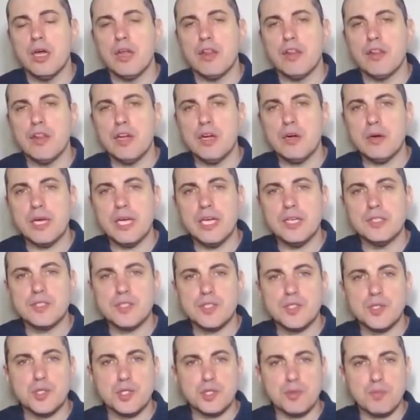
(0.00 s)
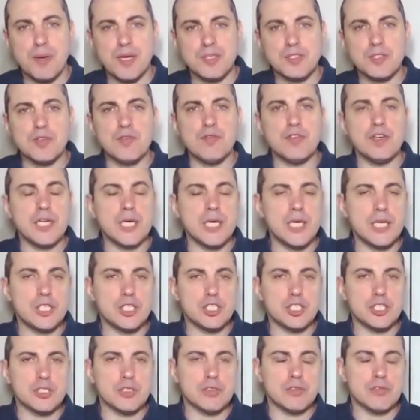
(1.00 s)
There is a
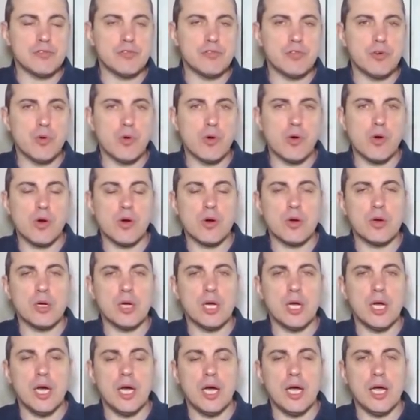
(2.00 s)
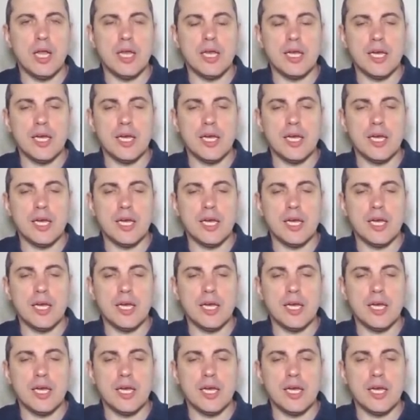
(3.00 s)
specification for uh,